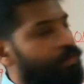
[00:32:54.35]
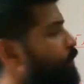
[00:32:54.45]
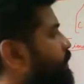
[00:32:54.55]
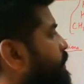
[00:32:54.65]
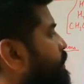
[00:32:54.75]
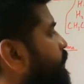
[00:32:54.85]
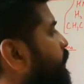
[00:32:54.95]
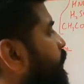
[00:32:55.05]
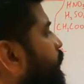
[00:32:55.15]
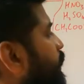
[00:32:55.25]
So this is
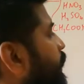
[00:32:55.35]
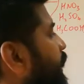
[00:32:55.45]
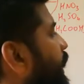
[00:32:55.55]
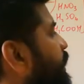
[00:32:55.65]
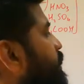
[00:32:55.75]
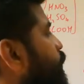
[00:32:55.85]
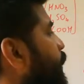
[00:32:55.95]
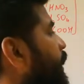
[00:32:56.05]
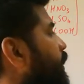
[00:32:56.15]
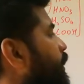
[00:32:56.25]
the range
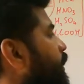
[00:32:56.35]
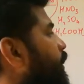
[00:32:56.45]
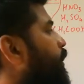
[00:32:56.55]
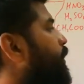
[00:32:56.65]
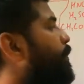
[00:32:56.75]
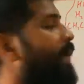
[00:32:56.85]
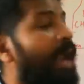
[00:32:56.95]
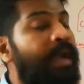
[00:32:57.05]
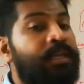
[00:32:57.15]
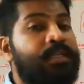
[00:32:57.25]
where
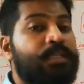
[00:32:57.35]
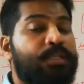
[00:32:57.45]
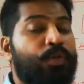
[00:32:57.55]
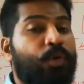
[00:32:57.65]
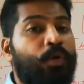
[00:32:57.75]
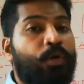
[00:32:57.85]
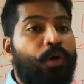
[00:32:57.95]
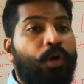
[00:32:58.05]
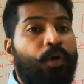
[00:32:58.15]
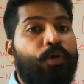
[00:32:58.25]
plants
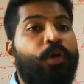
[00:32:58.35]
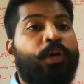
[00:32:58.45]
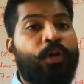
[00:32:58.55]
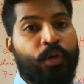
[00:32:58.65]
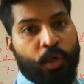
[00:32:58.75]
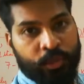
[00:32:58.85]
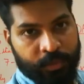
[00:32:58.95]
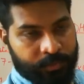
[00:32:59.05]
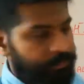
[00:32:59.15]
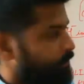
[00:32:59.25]
show good
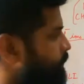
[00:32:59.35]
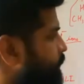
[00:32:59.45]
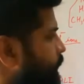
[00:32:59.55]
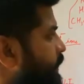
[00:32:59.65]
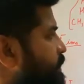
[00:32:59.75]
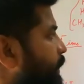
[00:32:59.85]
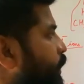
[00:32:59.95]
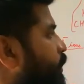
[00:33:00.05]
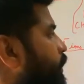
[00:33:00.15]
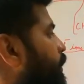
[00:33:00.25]
growth. This
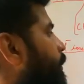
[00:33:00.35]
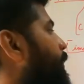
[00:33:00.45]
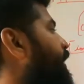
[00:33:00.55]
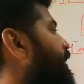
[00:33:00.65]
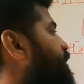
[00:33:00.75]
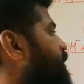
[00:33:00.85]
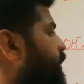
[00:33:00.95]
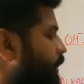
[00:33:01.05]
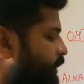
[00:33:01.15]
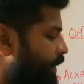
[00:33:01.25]
particular
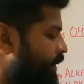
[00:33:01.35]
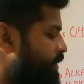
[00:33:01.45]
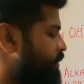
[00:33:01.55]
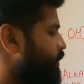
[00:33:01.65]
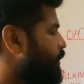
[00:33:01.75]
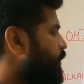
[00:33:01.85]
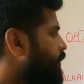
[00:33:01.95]
pH range.